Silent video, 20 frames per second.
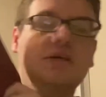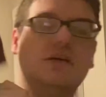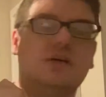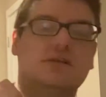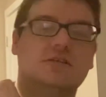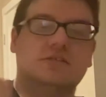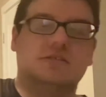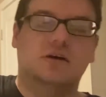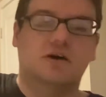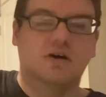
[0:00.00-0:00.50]

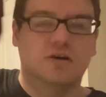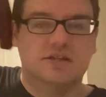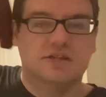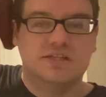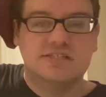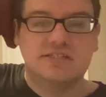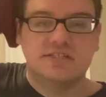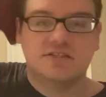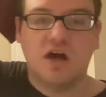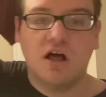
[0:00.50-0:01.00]
So this
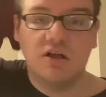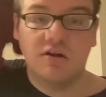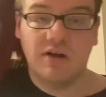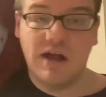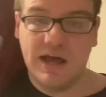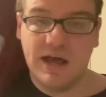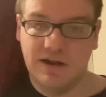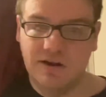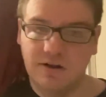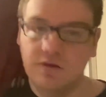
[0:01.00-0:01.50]
is
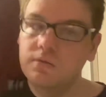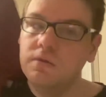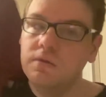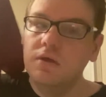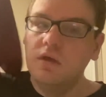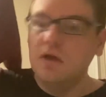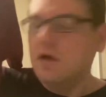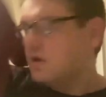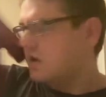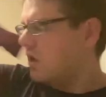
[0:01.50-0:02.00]
Colorado,
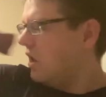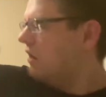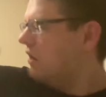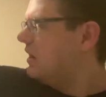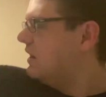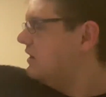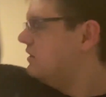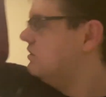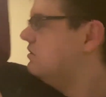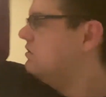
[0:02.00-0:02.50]

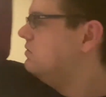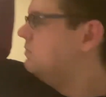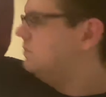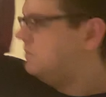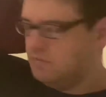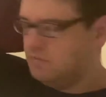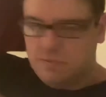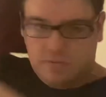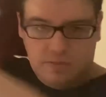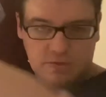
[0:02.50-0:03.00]

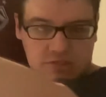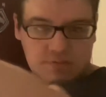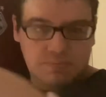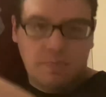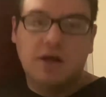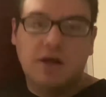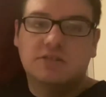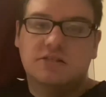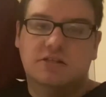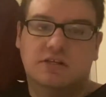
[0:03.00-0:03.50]
but
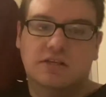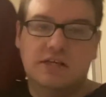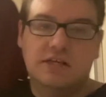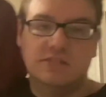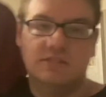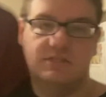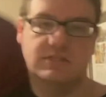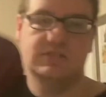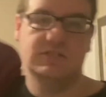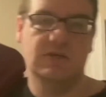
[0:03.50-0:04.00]

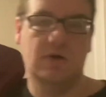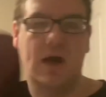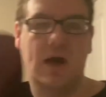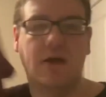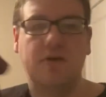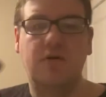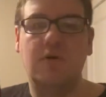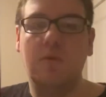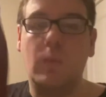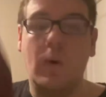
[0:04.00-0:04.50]
sponsorless. So I
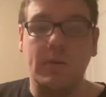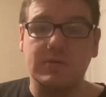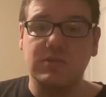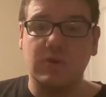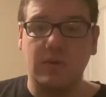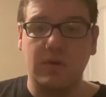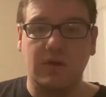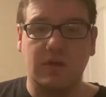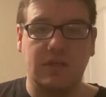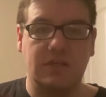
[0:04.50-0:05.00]
don't know what was
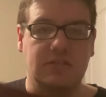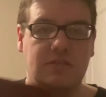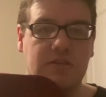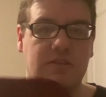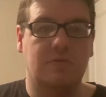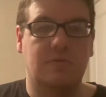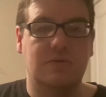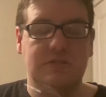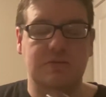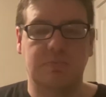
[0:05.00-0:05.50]
going on. He said
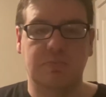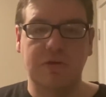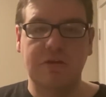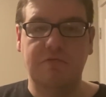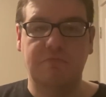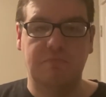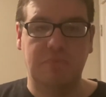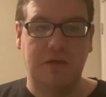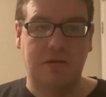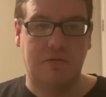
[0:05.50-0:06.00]
there was a
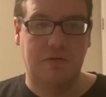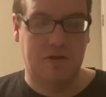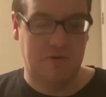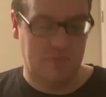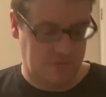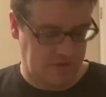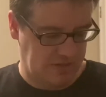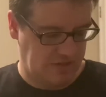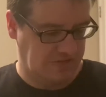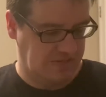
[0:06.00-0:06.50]
brief period
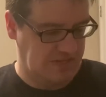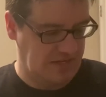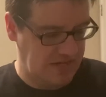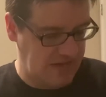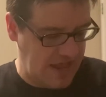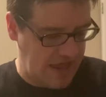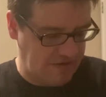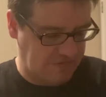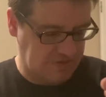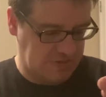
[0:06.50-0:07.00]
where they didn't
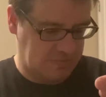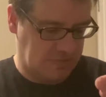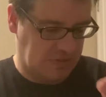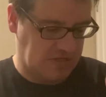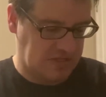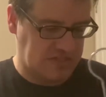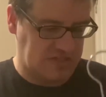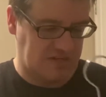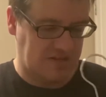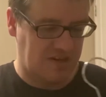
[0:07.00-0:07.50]
have a
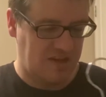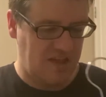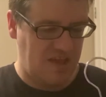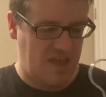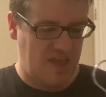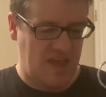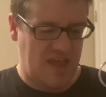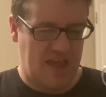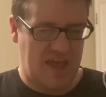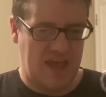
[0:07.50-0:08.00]
sponsor,
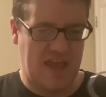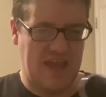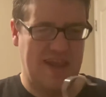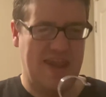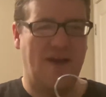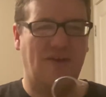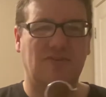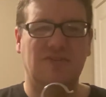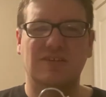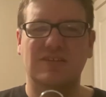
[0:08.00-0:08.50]
and
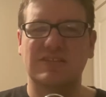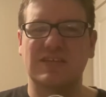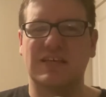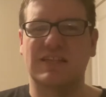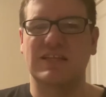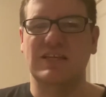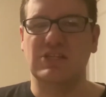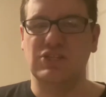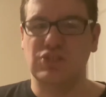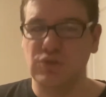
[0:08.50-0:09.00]
now it looks like
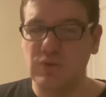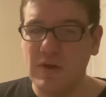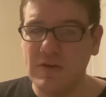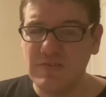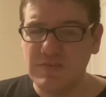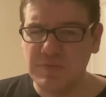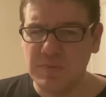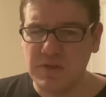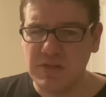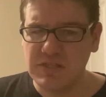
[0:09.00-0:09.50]
they do have a
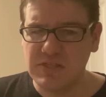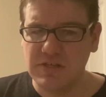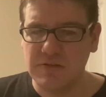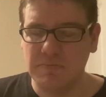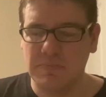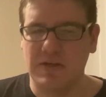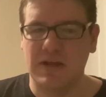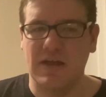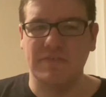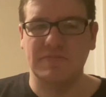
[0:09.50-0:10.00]
sponsor,
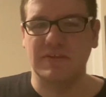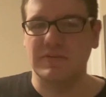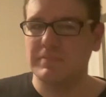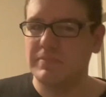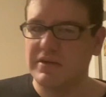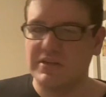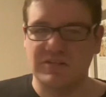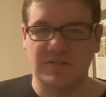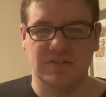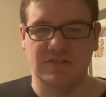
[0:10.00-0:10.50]
but I've seen
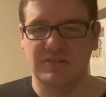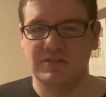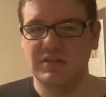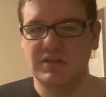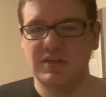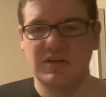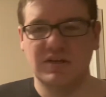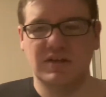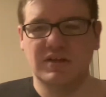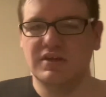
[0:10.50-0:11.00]
pictures
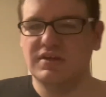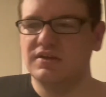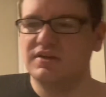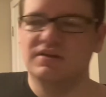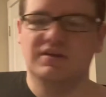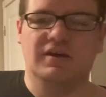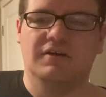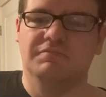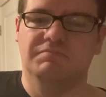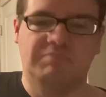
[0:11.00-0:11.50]

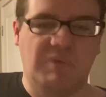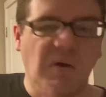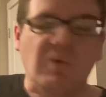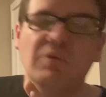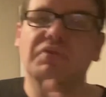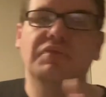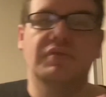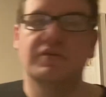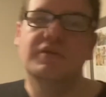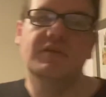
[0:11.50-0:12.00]
of
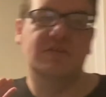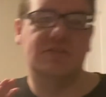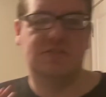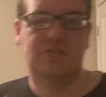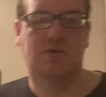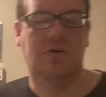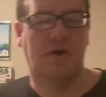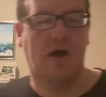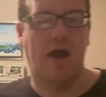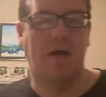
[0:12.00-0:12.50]
both.
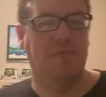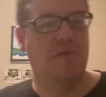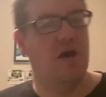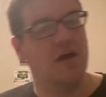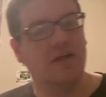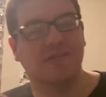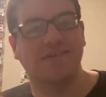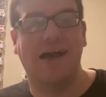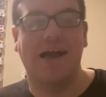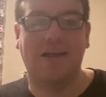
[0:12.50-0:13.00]
So I'm not
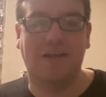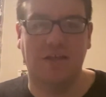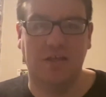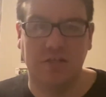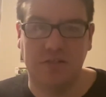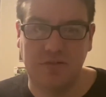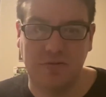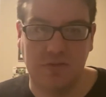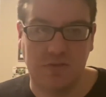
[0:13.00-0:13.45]
exactly sure what's